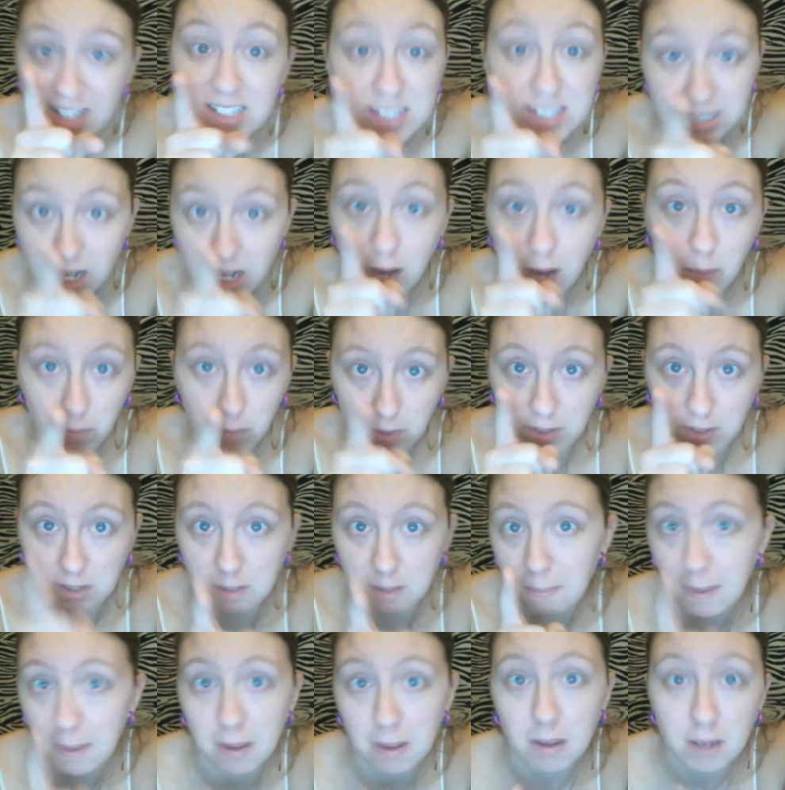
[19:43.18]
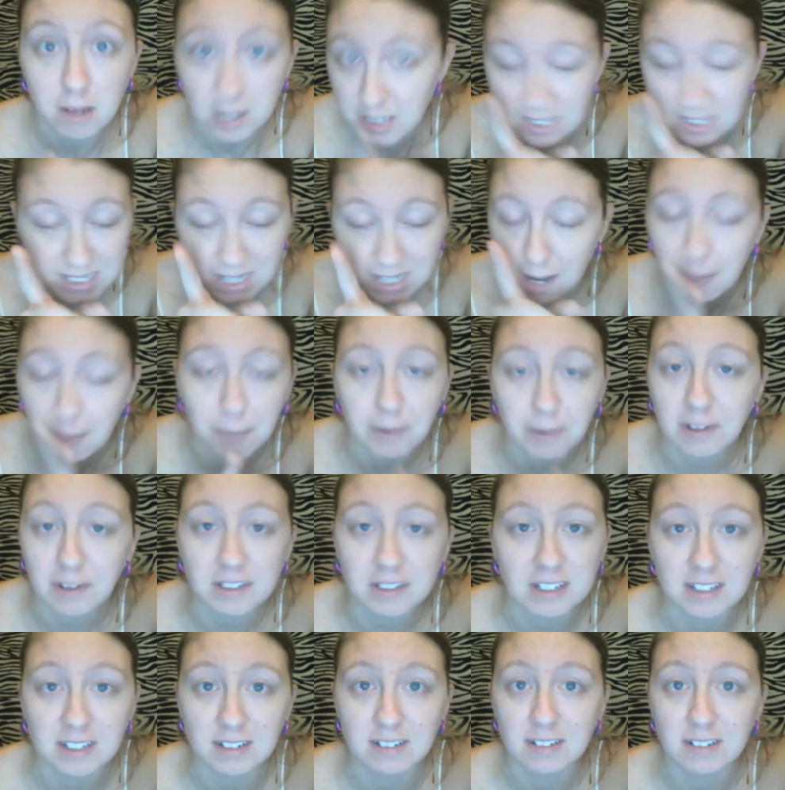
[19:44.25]
It's not worth it. It's not
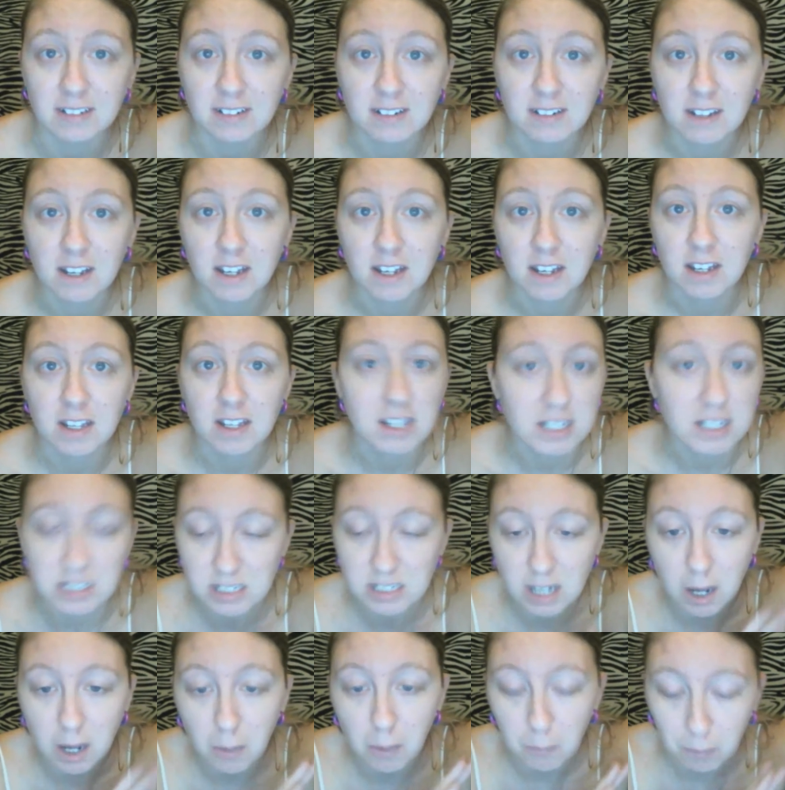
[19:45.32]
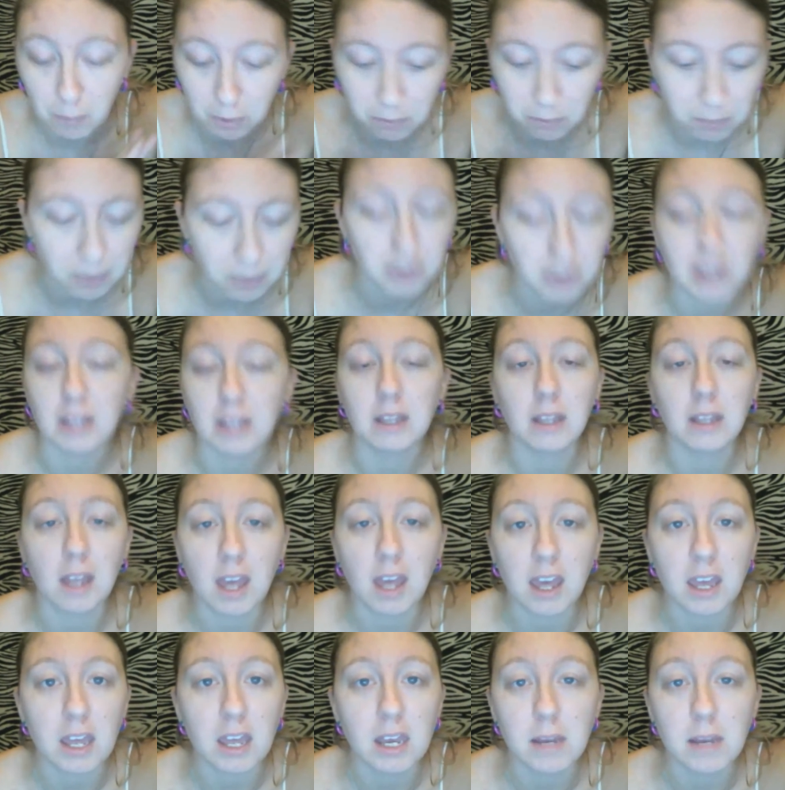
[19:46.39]
worth it. It's not worth
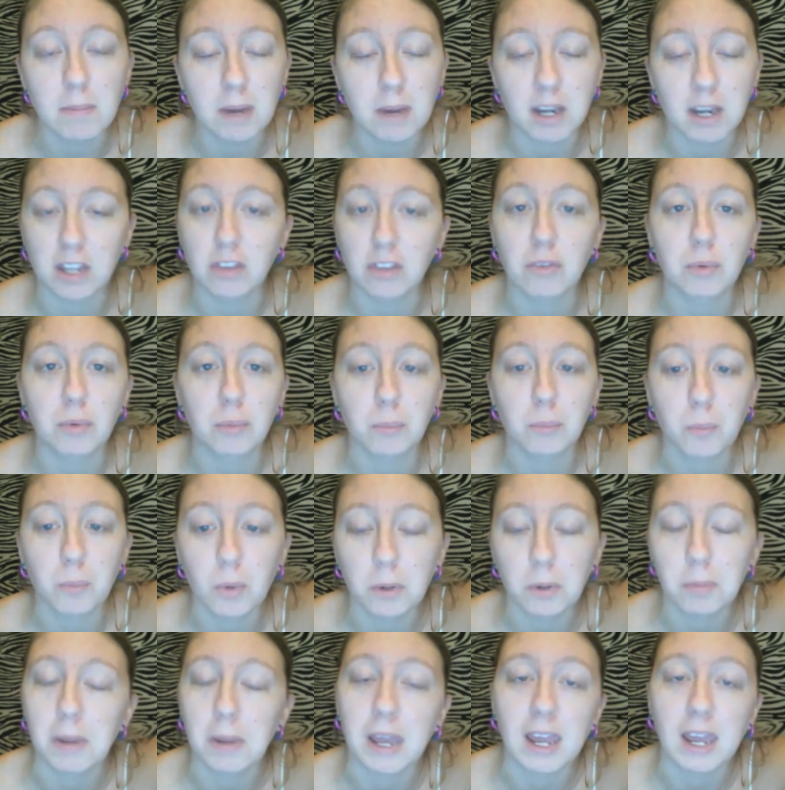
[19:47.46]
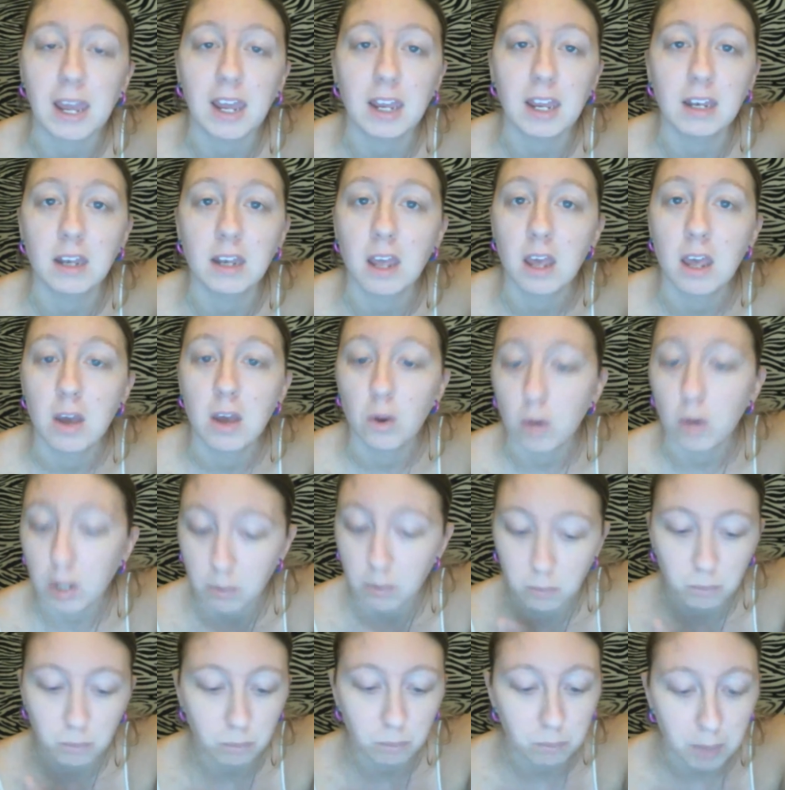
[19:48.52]
putting anybody through more pain
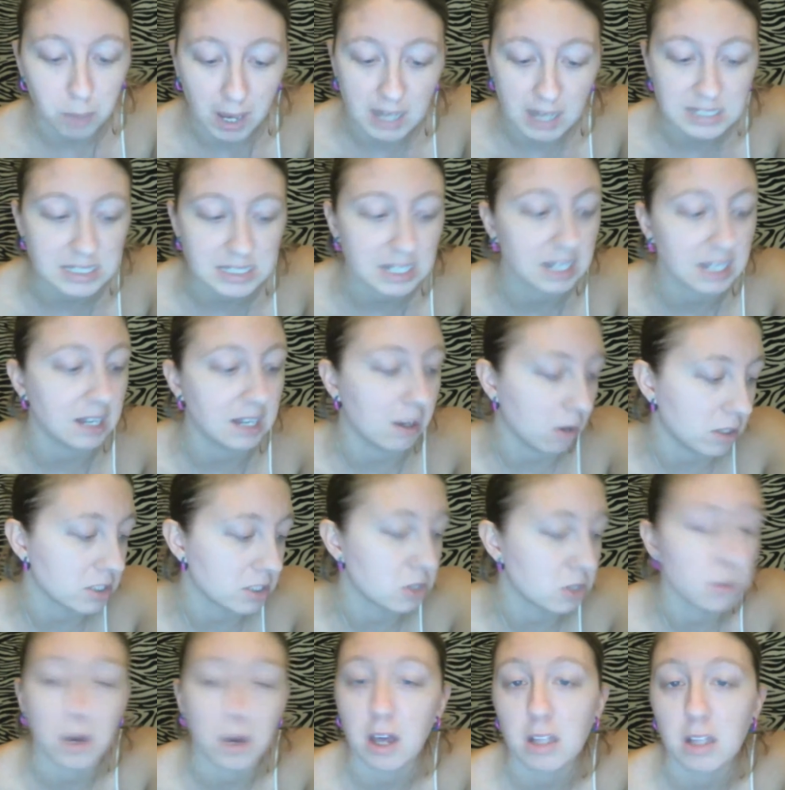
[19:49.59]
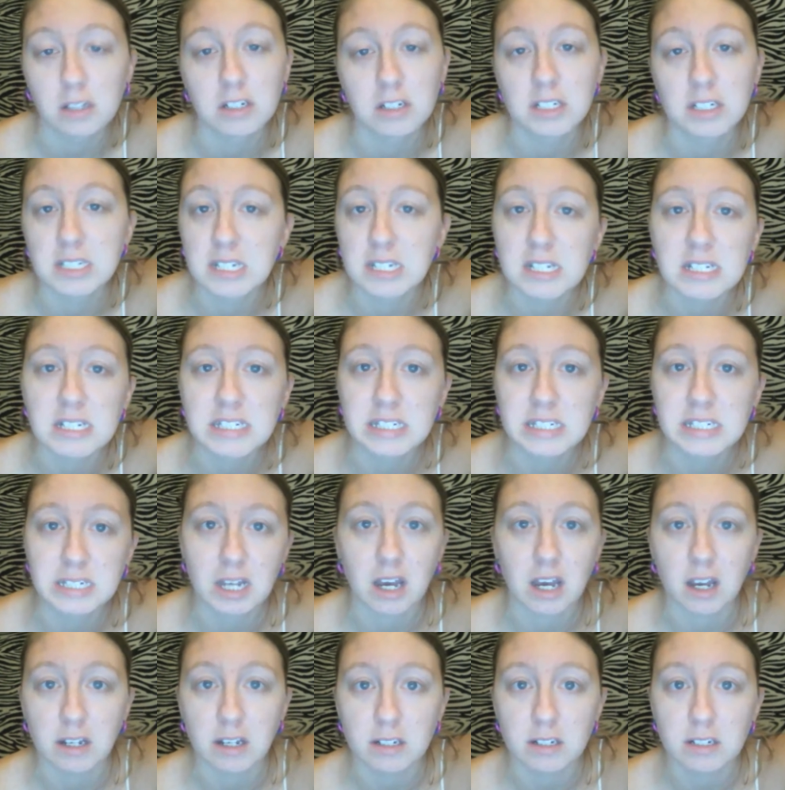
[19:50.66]
and passing it on to others.
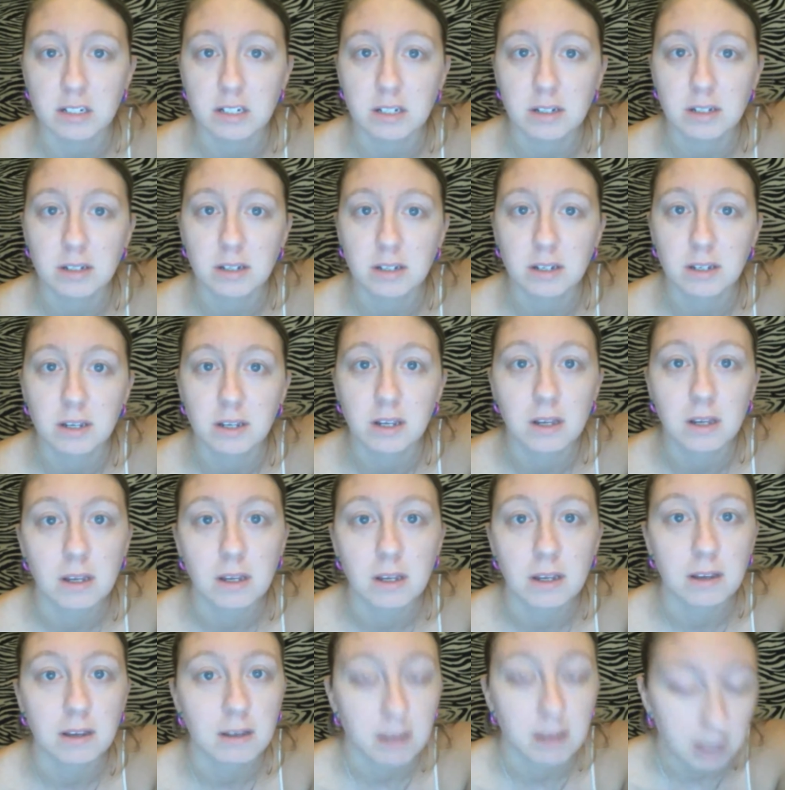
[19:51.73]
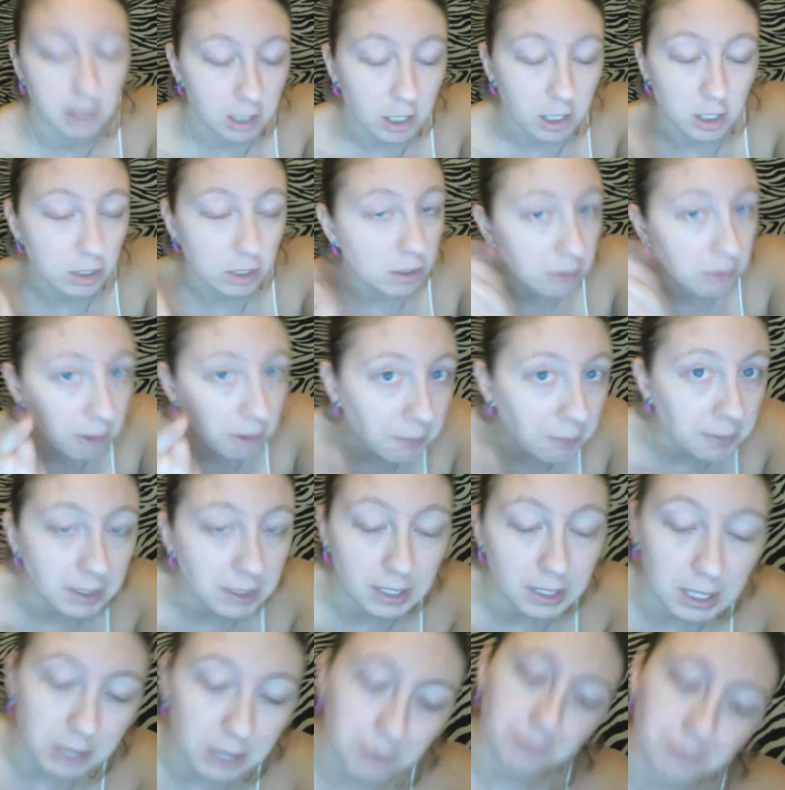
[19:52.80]
It's not. You know
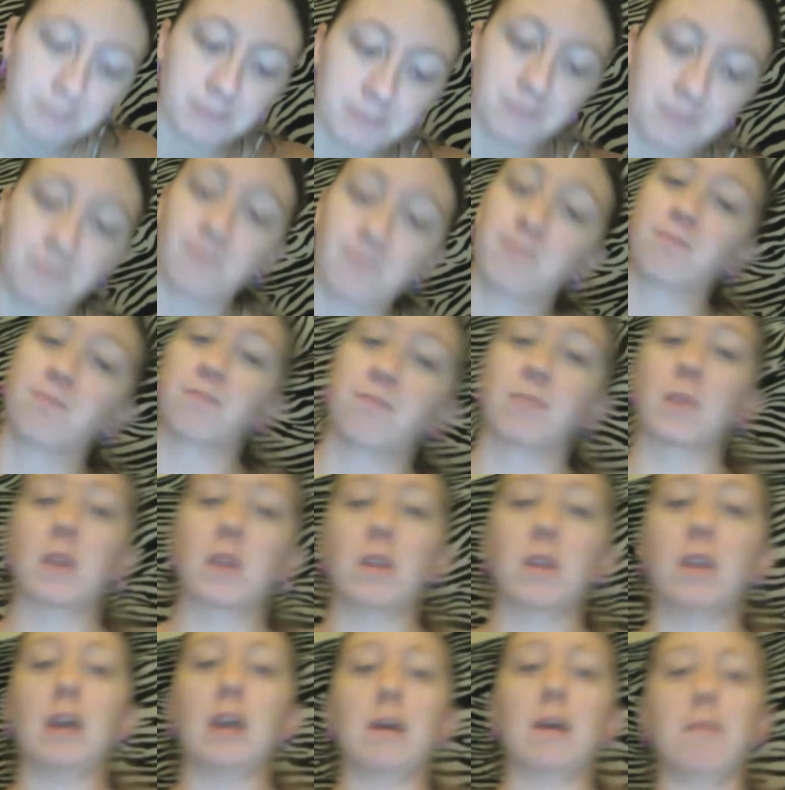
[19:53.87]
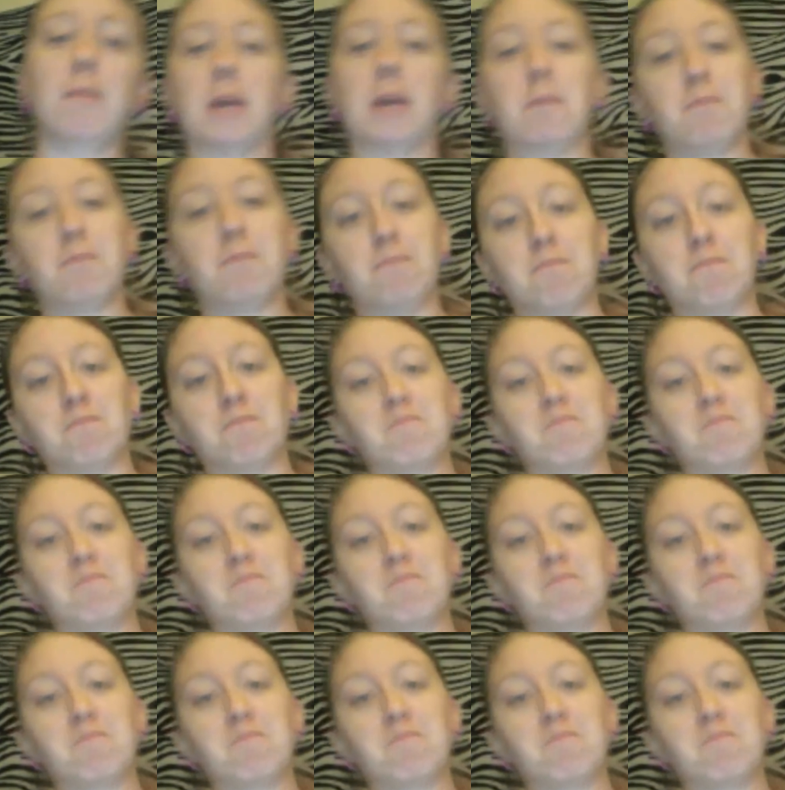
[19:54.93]
how I know? Look at me.